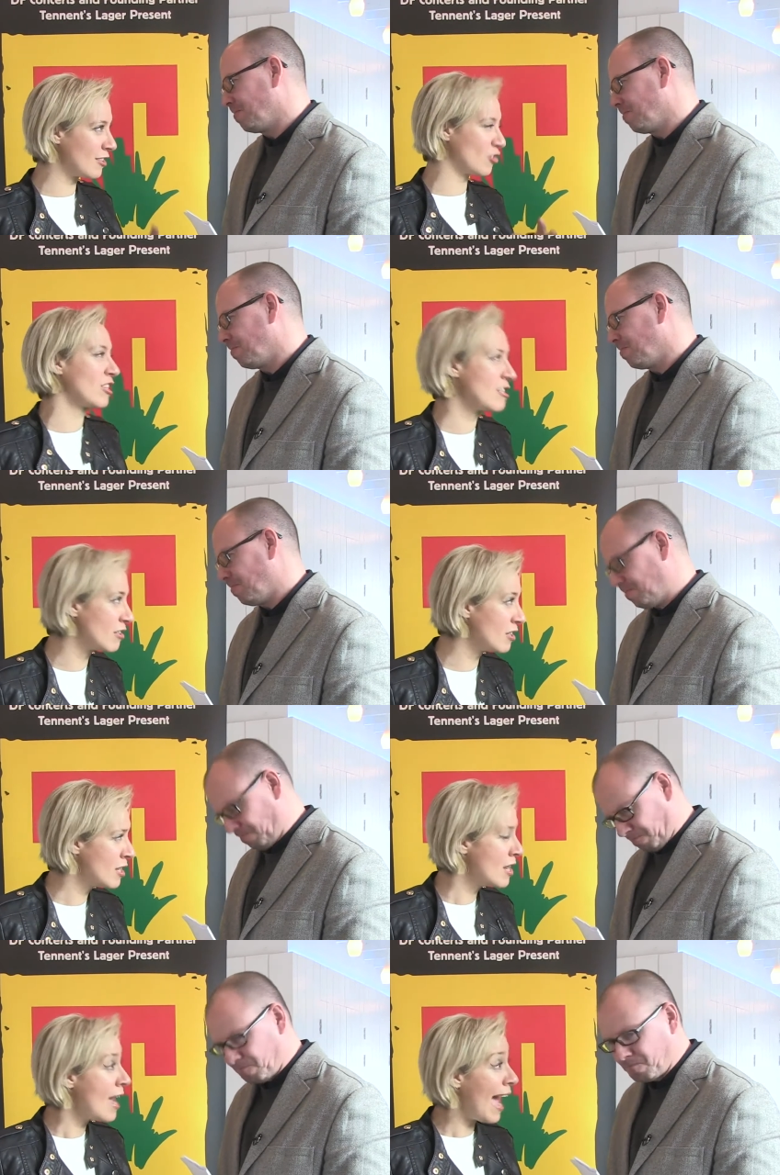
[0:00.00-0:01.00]
Speaker 1: this year,
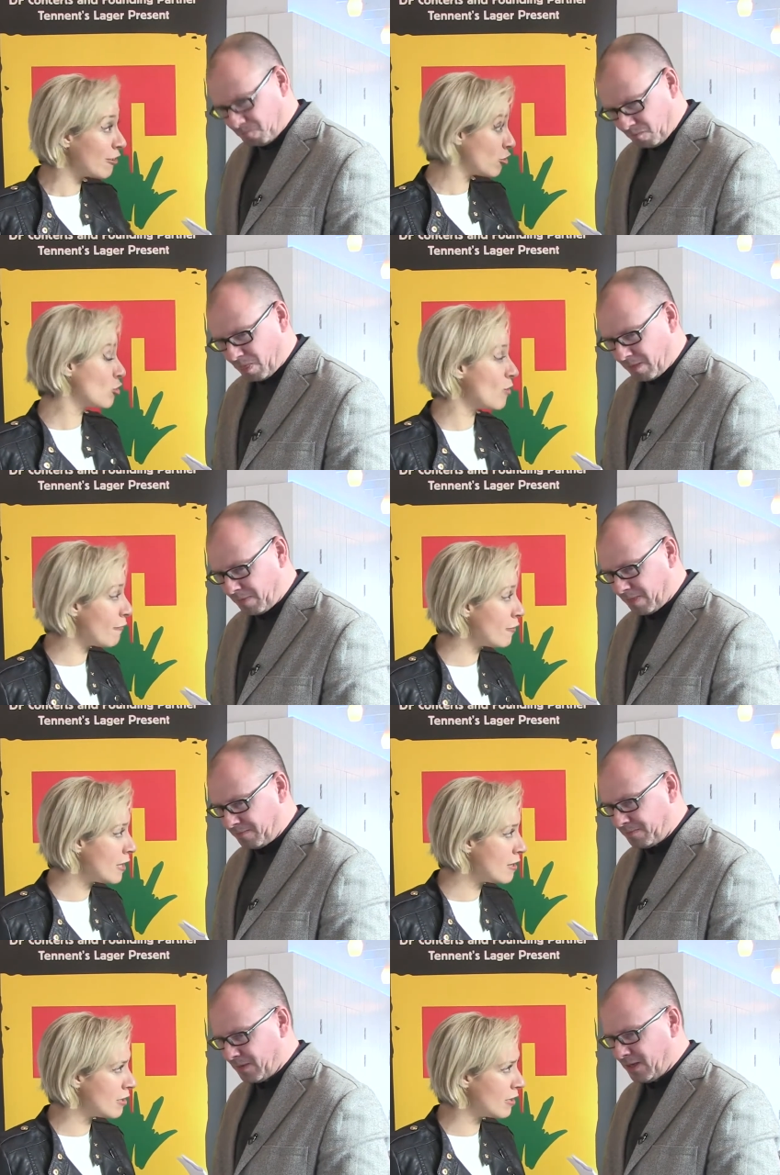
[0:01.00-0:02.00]
as you do every
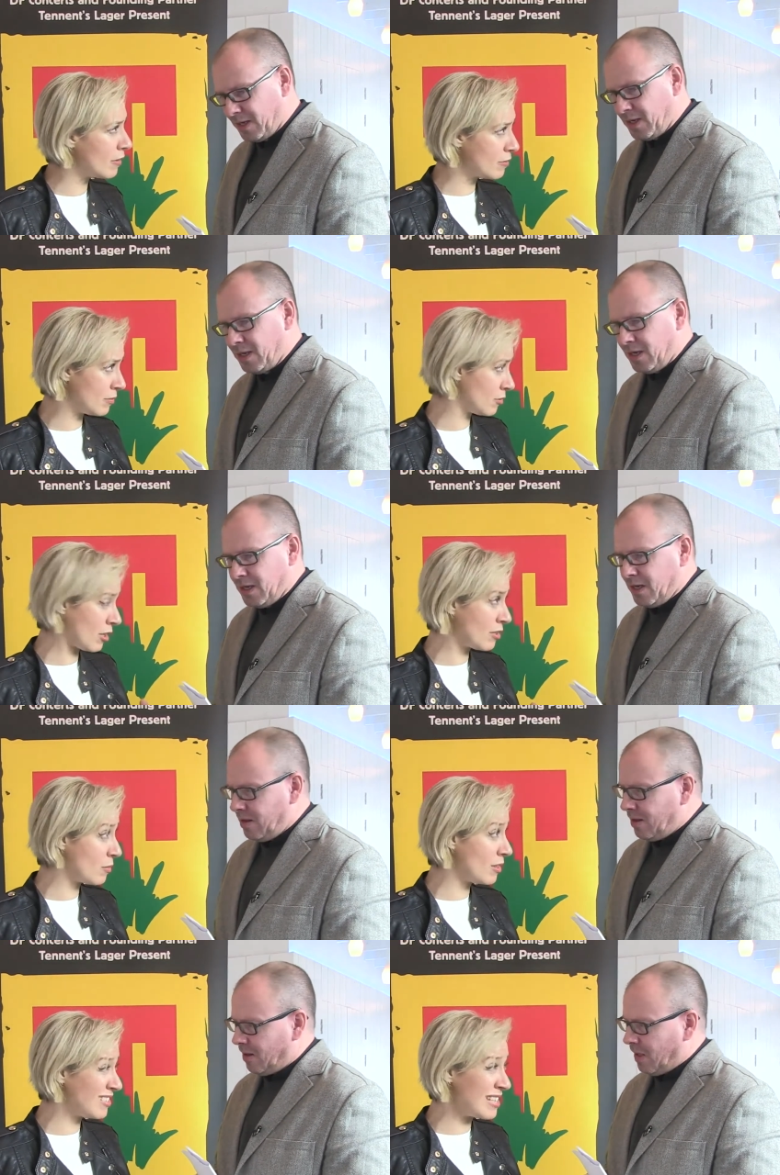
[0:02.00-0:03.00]
year, starting
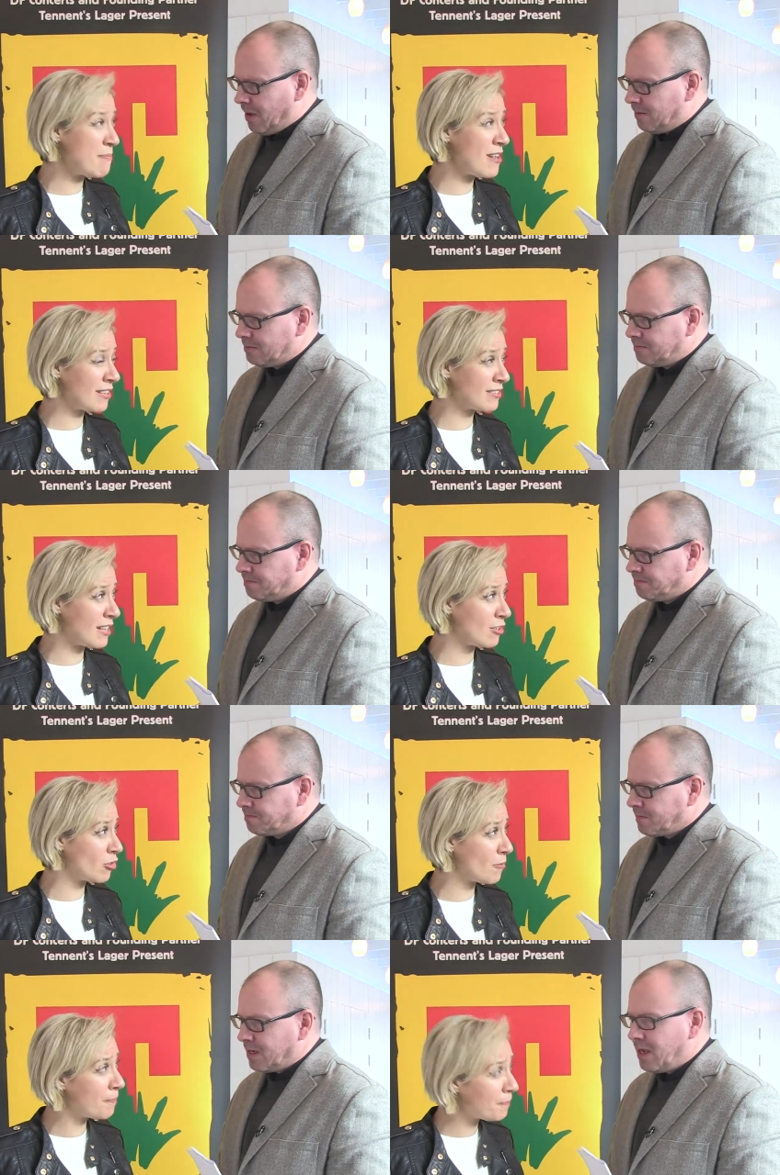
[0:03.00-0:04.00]
with the T Break stage.
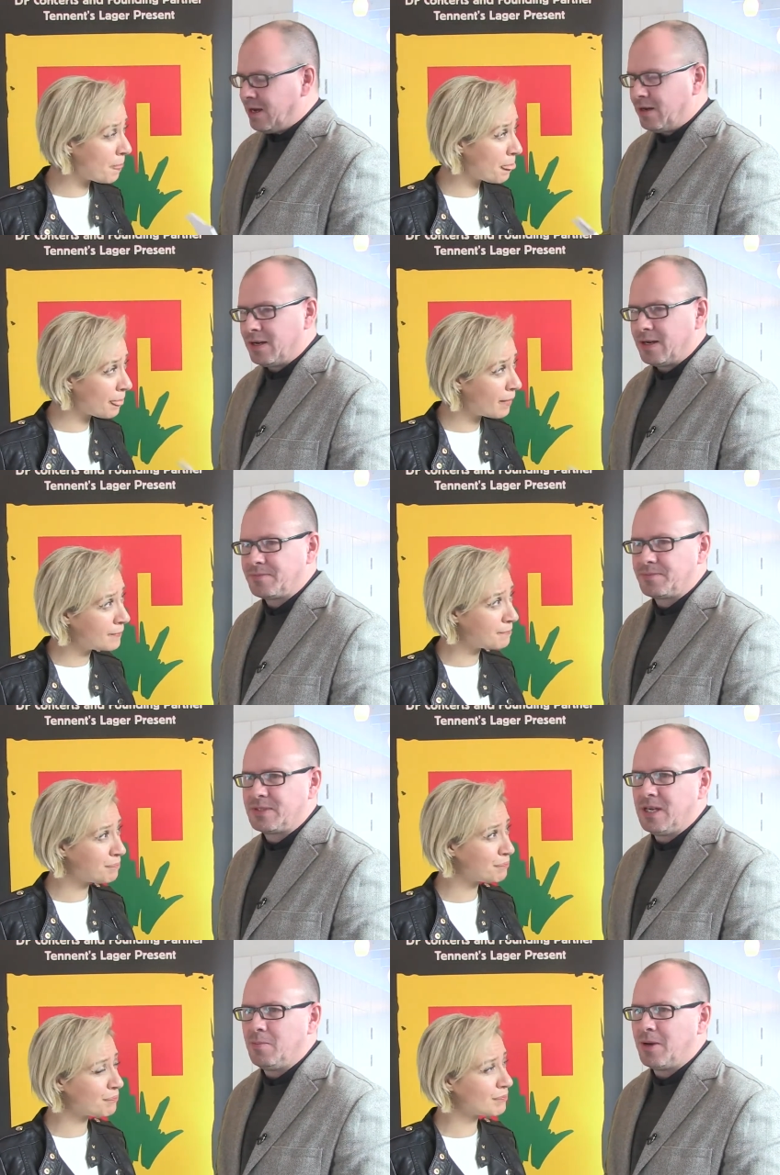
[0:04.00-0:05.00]
Speaker 2: Yeah, a
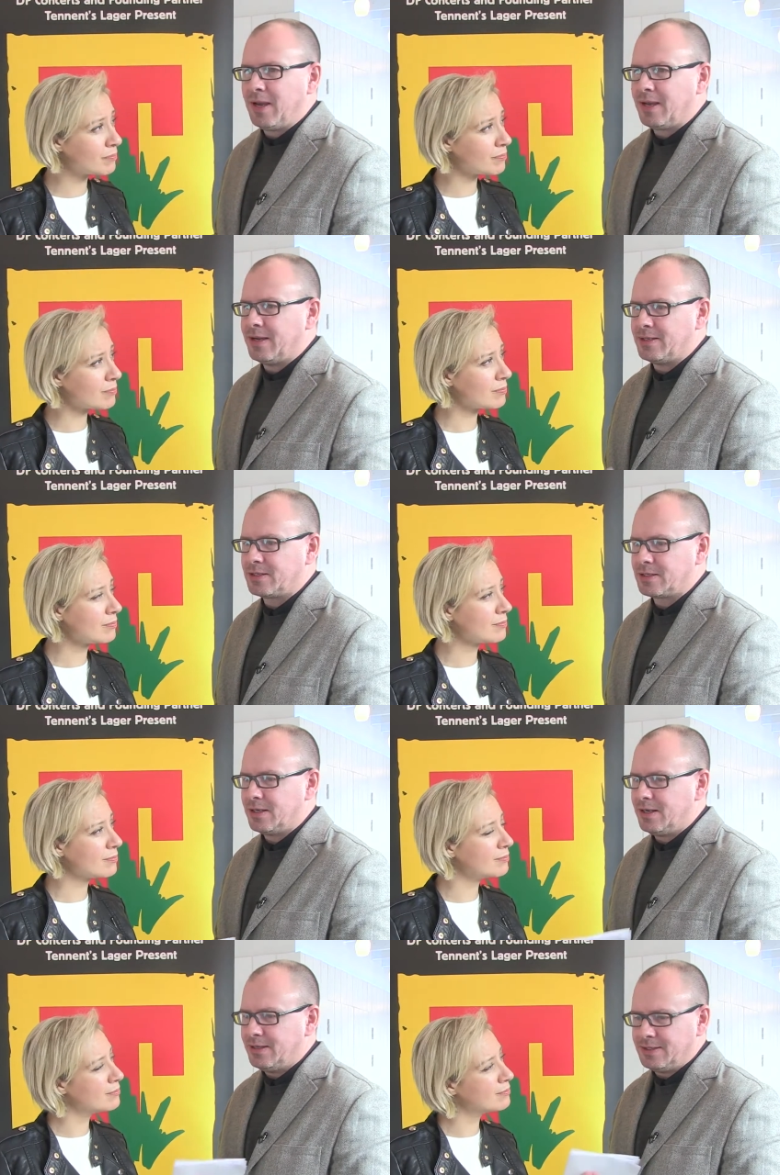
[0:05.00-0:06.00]
T Break is
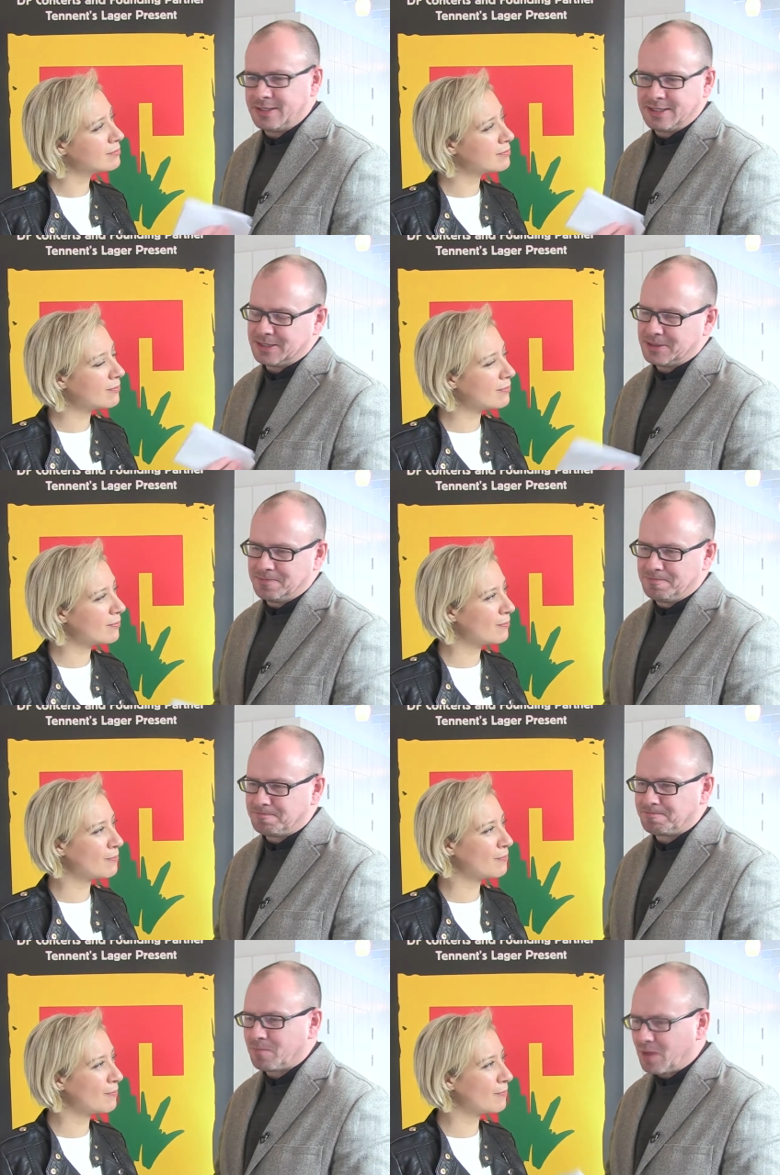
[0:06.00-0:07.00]
is
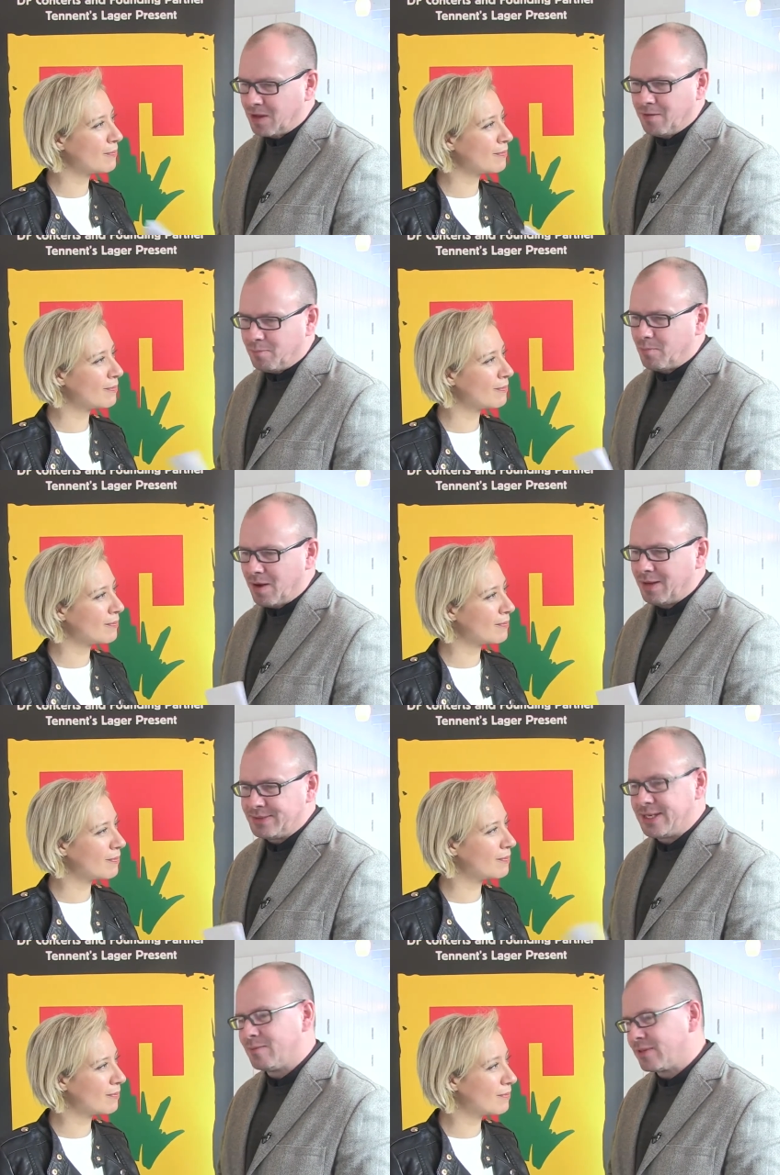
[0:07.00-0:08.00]
you know, in
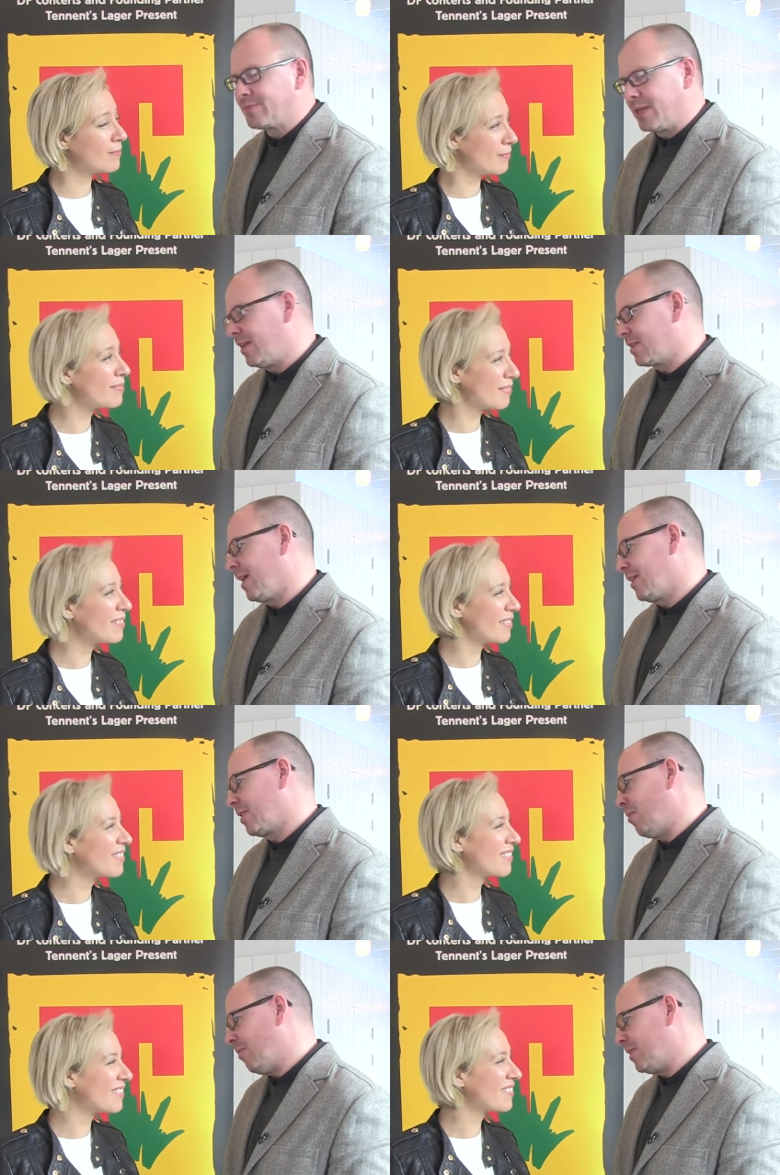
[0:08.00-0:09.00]
terms of Tennent's Lager's
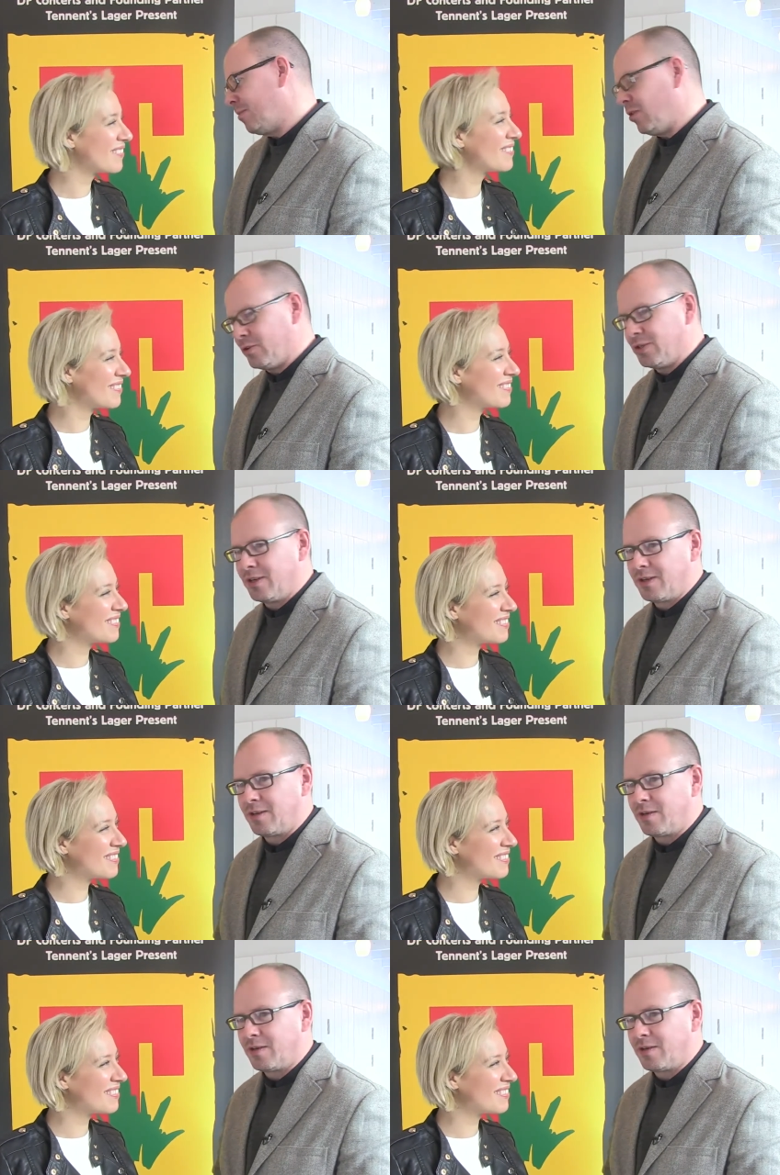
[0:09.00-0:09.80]
commitment to music,